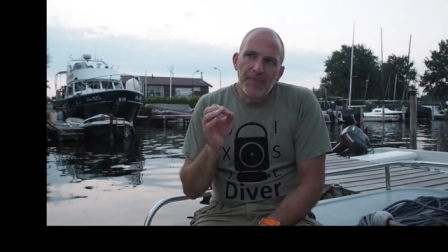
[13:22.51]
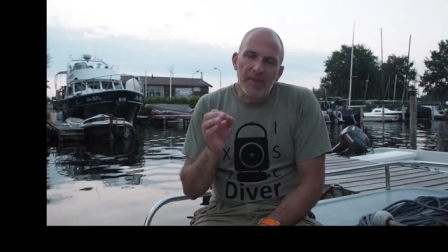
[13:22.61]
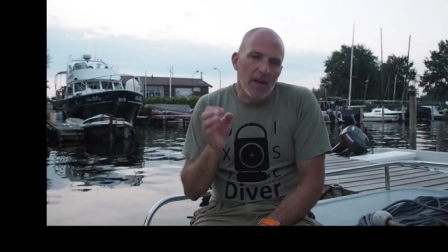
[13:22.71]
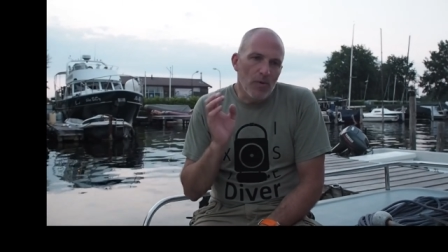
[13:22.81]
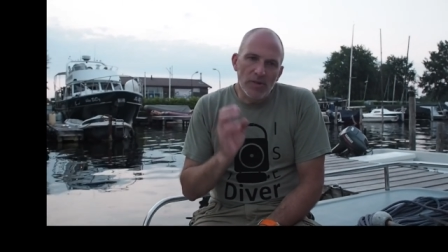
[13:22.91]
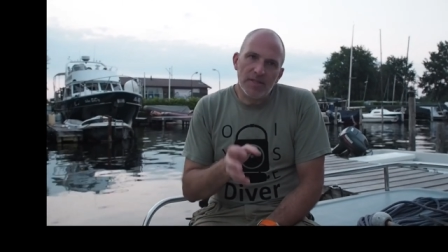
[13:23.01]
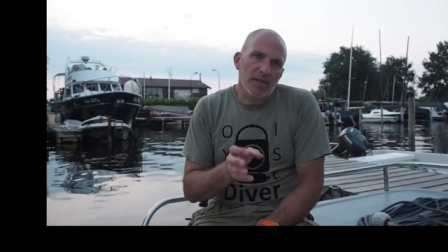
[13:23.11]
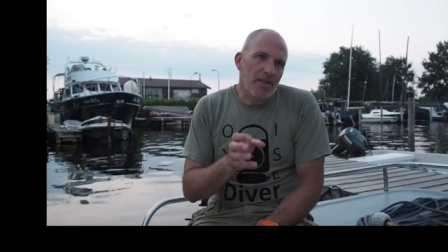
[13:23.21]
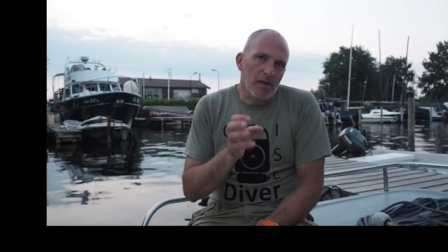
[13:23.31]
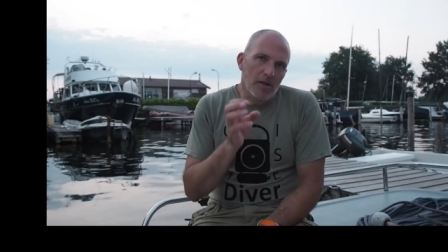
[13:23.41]
there are ones
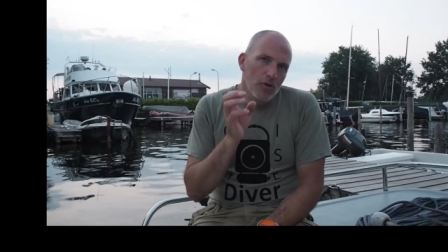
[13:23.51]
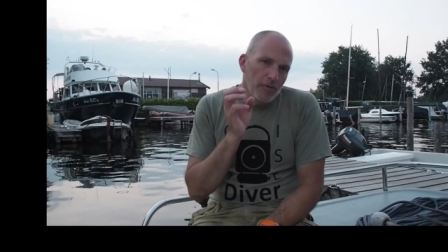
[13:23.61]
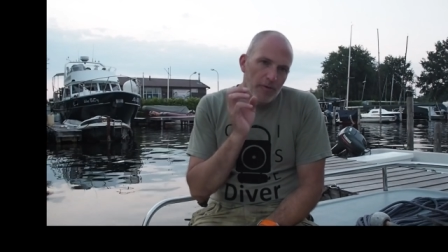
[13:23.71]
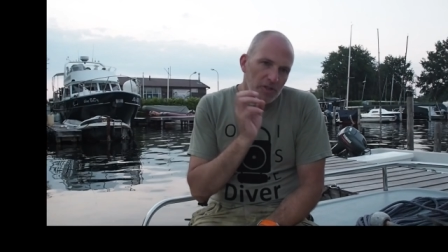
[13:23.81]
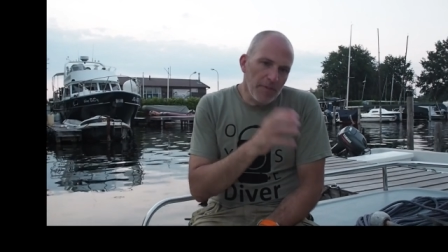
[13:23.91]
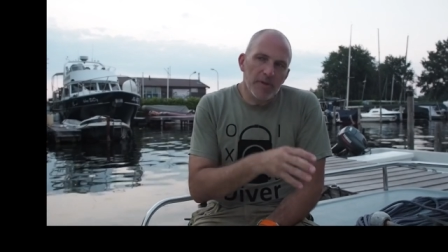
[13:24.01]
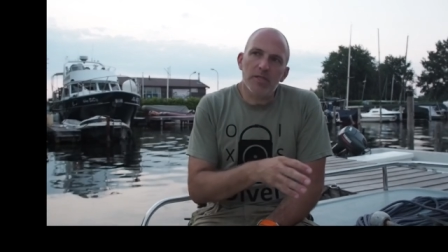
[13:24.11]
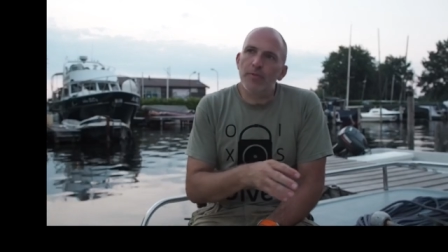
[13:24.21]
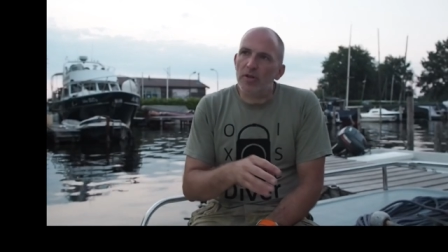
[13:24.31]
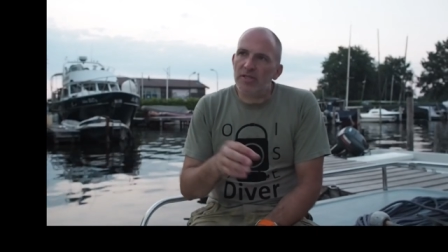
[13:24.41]
that are good for deeper
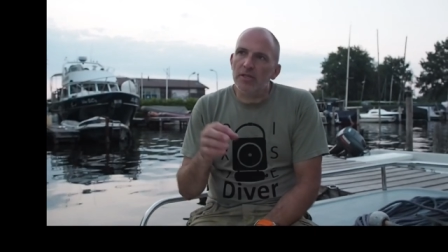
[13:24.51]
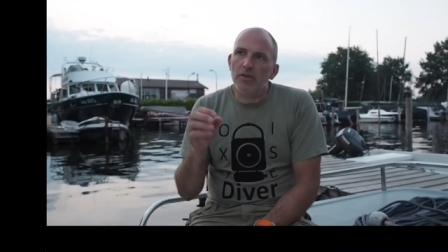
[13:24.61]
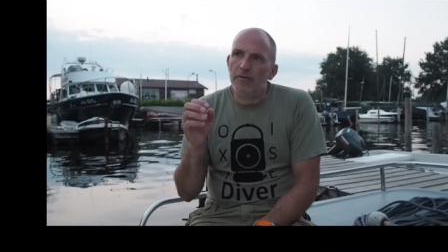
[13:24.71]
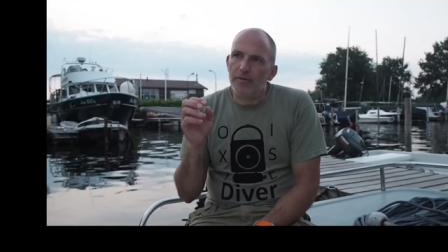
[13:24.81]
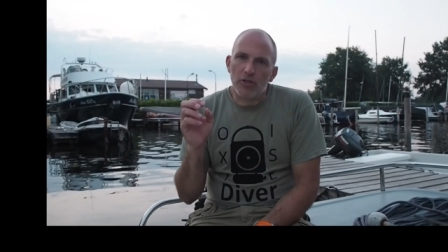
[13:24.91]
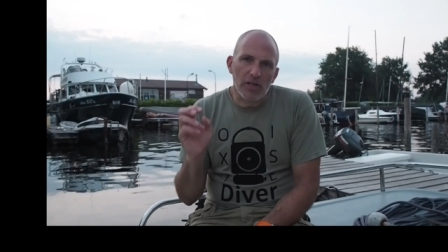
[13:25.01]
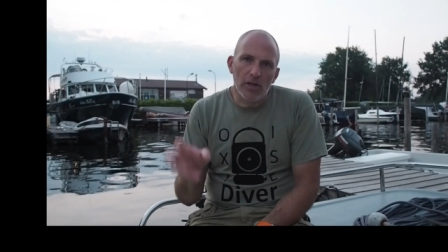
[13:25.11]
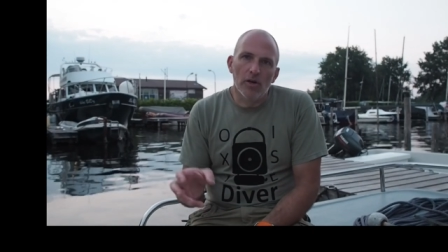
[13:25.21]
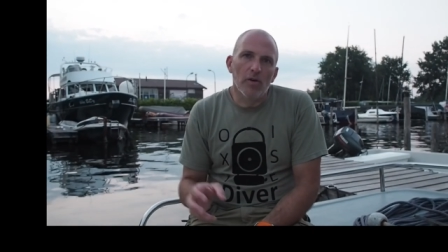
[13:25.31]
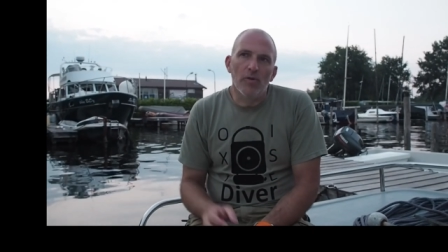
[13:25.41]
spots and good for
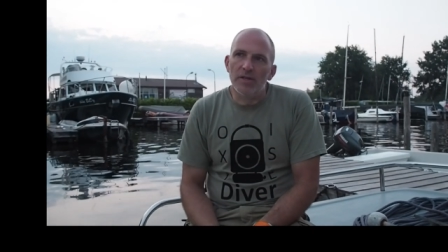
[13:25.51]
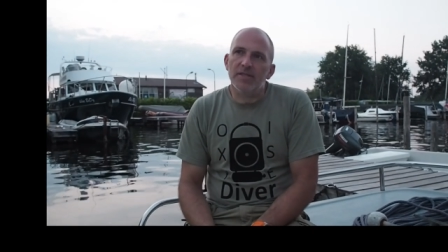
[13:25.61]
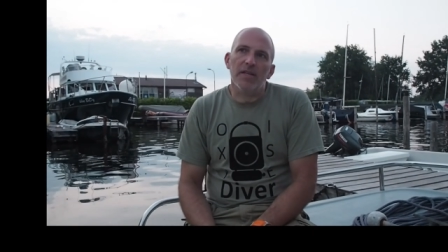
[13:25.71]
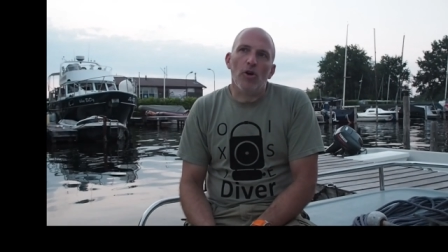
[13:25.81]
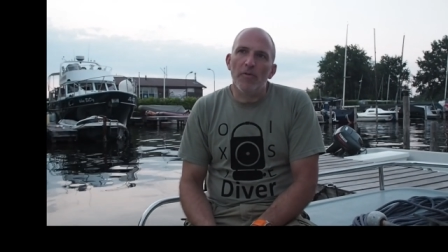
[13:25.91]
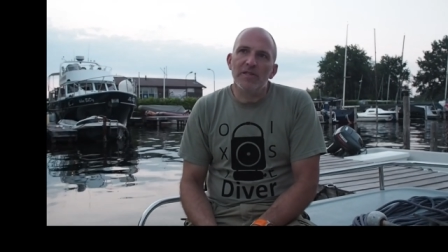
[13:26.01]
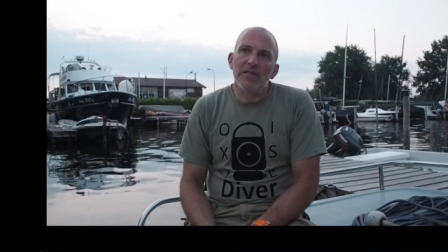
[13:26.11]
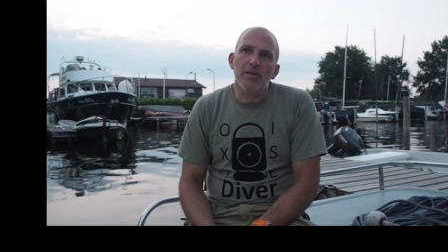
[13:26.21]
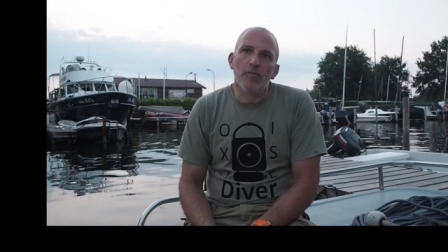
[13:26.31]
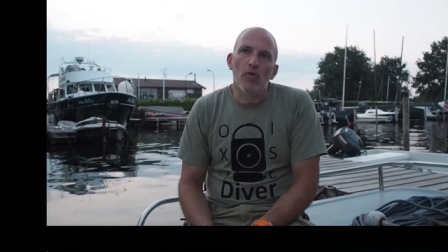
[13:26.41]
shallower ones and obviously
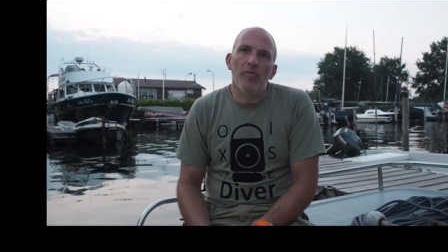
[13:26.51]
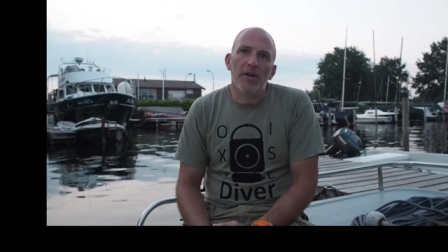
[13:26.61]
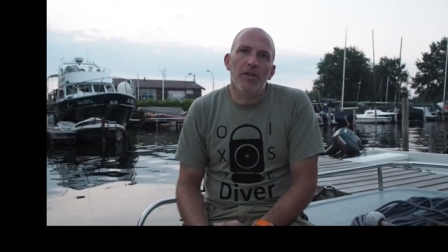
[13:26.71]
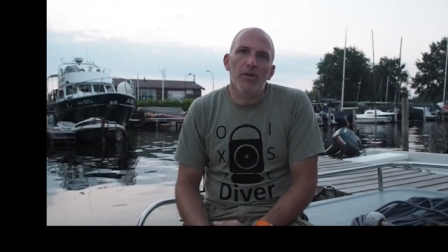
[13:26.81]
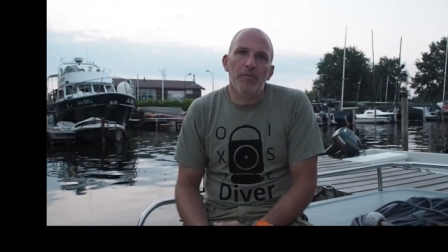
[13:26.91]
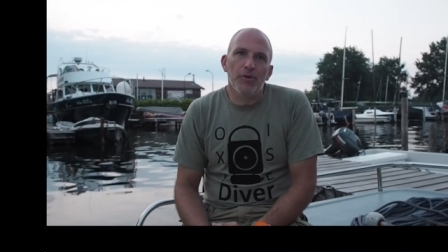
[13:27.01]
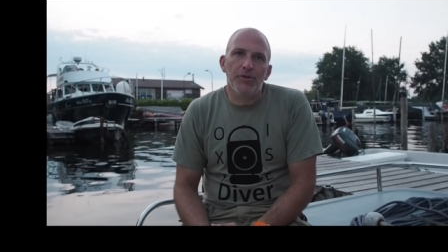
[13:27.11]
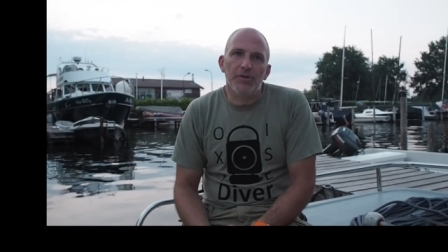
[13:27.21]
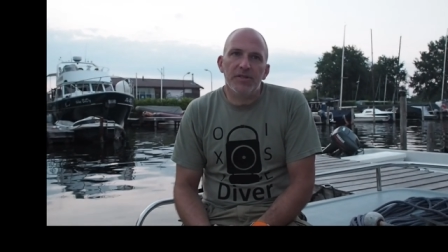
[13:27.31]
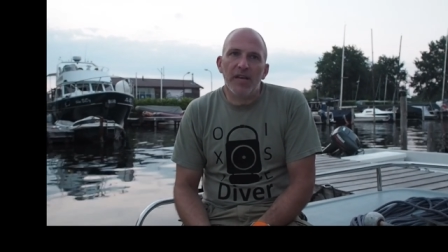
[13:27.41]
the more money you put
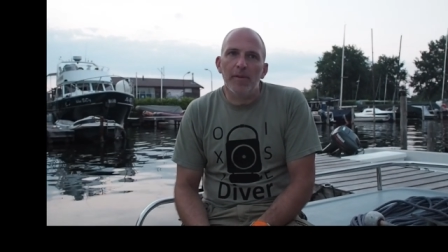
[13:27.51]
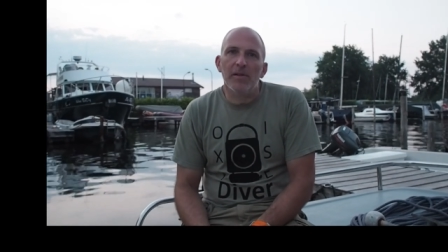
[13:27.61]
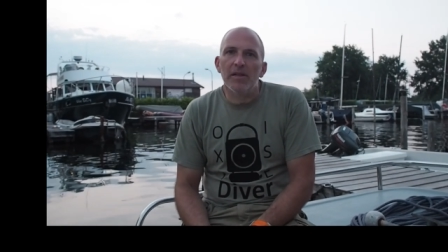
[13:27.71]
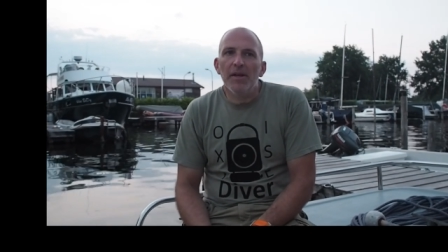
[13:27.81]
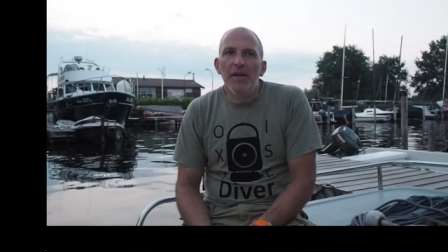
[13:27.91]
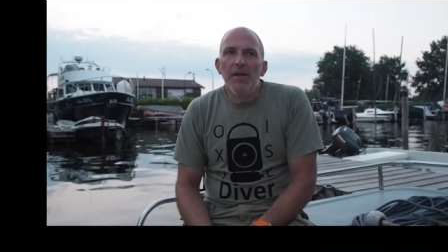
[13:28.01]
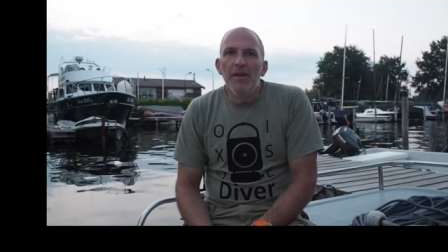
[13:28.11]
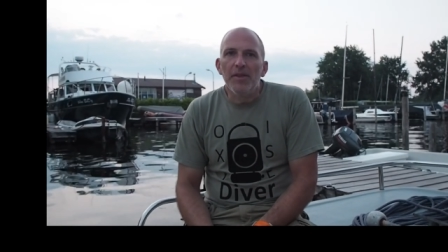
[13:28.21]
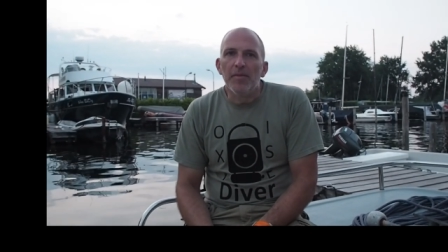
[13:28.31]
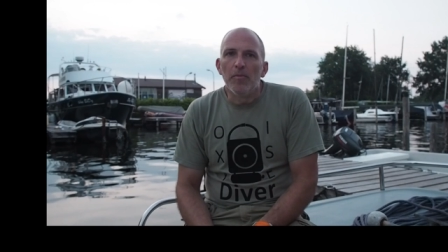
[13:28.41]
on the table
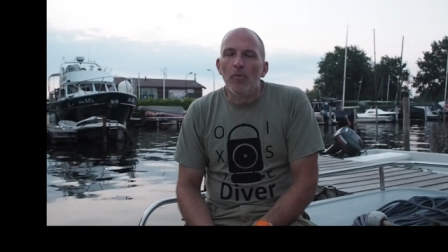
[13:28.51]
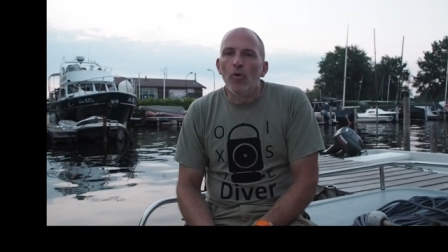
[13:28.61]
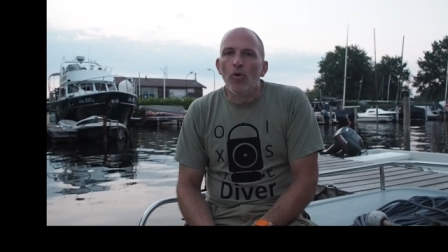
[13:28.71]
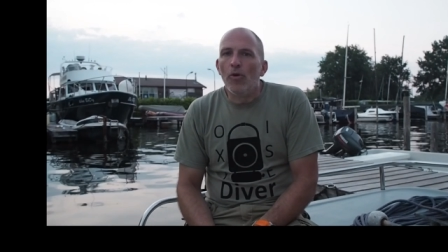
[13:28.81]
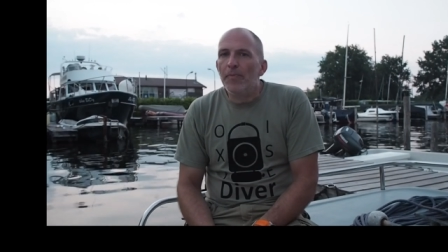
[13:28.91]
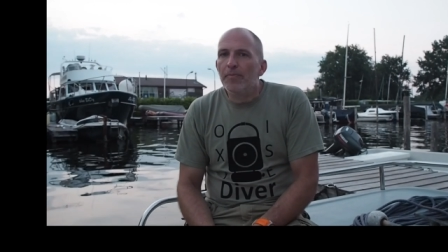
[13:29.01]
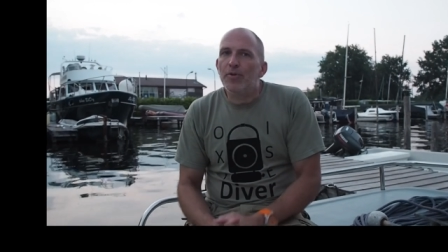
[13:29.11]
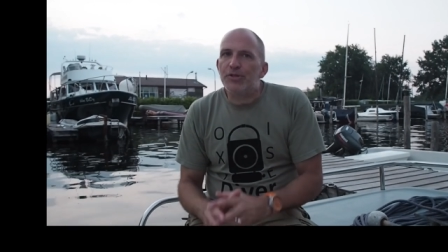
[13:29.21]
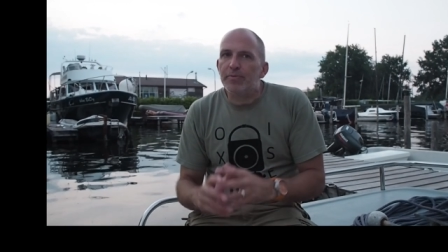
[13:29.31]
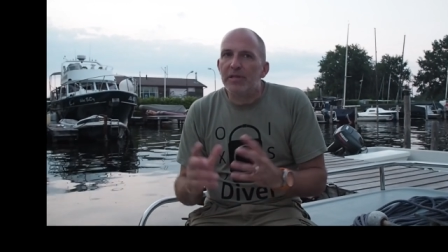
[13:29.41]
the more
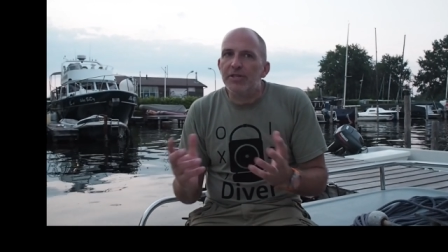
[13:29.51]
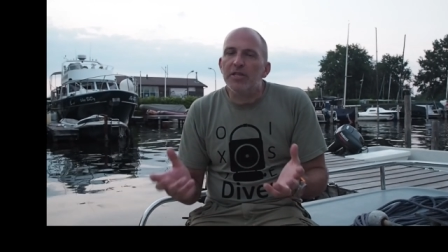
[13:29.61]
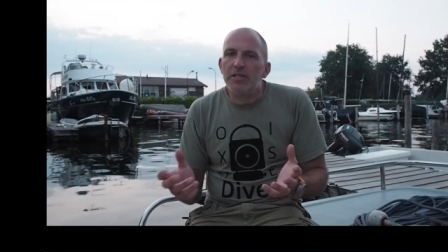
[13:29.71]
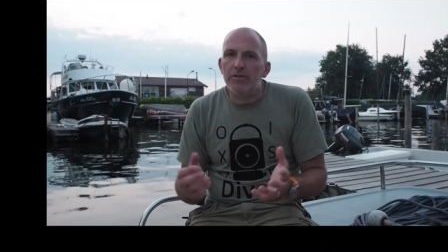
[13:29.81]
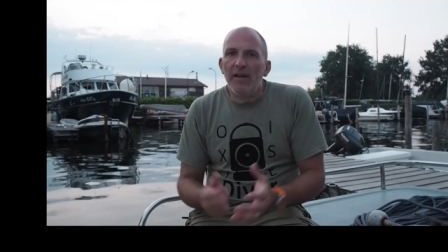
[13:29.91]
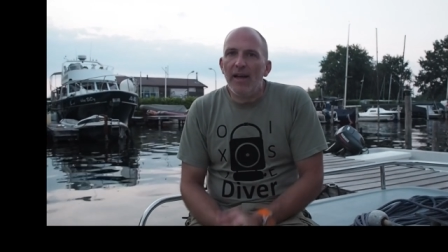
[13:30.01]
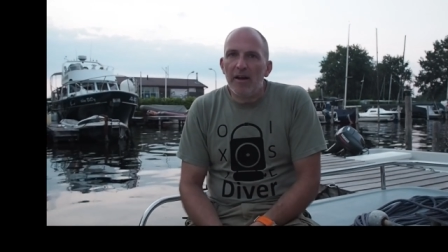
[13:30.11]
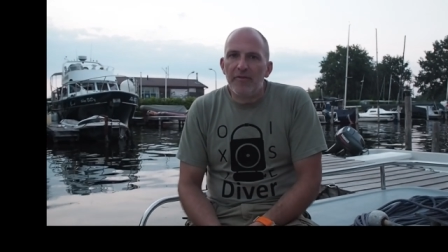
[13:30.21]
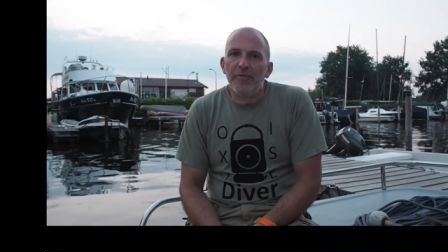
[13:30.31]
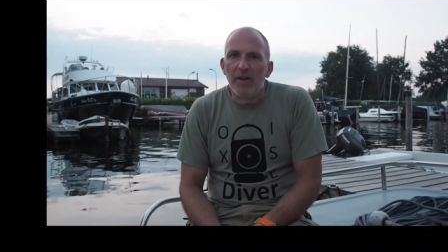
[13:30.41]
possibilities you
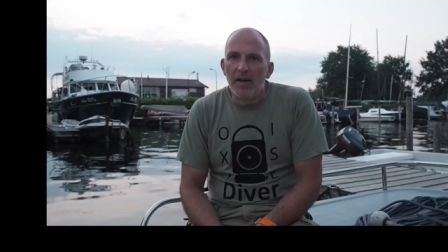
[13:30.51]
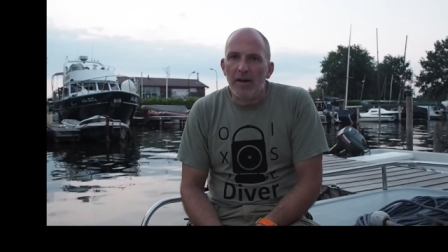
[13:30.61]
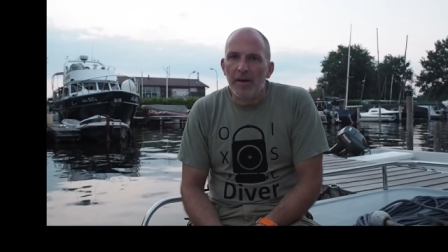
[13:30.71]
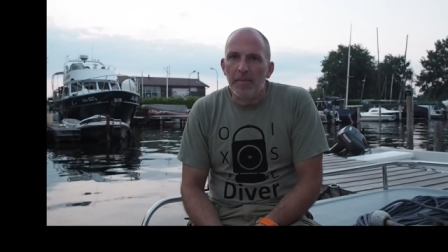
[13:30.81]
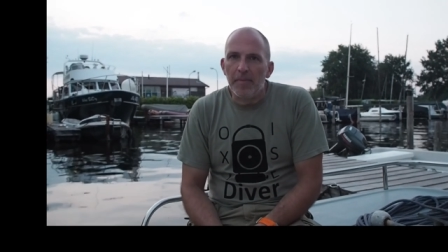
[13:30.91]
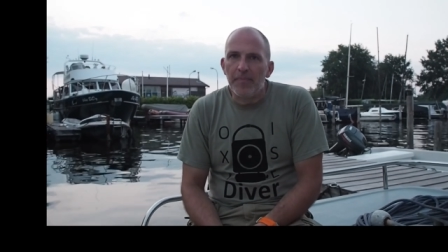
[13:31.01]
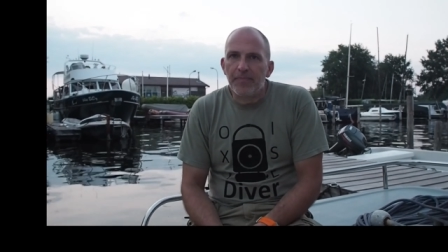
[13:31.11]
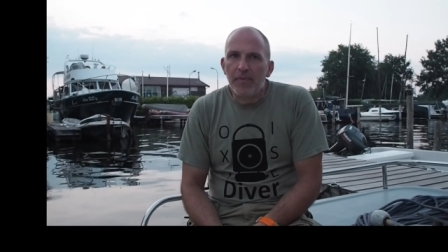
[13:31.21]
have um,